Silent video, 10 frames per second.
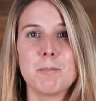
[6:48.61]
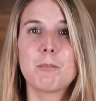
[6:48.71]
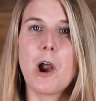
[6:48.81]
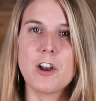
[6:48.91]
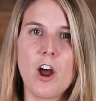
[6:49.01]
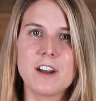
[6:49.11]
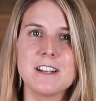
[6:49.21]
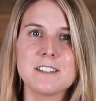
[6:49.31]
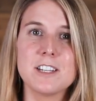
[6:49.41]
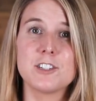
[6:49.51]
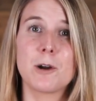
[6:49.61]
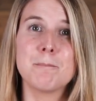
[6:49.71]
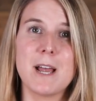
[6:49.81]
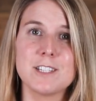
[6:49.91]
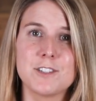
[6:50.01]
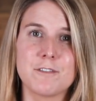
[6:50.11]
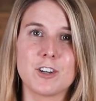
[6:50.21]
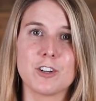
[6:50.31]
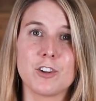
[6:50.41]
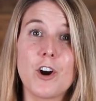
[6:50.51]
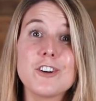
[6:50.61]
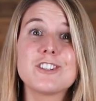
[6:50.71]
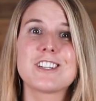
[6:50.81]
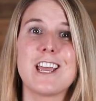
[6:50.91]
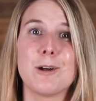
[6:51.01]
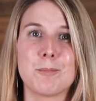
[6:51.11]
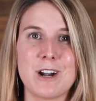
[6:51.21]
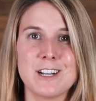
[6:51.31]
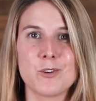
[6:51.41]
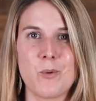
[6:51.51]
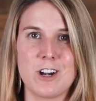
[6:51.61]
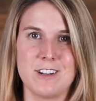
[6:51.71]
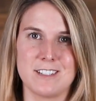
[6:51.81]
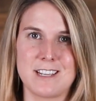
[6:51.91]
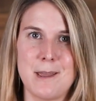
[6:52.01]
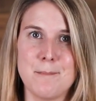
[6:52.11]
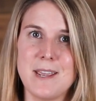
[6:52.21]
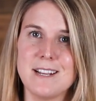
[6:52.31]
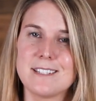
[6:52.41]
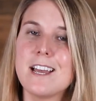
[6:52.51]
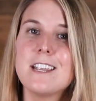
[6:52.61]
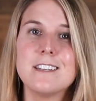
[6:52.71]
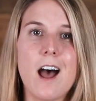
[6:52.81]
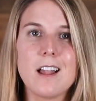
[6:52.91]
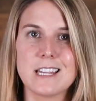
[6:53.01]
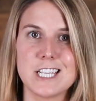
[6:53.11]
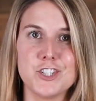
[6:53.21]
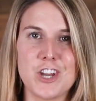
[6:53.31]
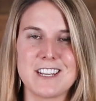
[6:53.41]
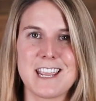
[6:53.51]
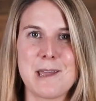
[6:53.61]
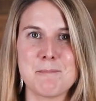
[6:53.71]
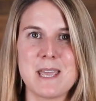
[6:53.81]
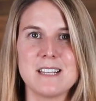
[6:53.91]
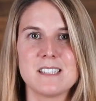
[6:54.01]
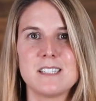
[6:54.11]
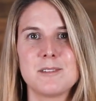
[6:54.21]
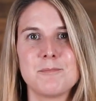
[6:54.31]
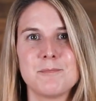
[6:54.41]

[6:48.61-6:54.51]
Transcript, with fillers: Broad audiences are best for large-scale brand awareness campaigns, not lead gen campaigns.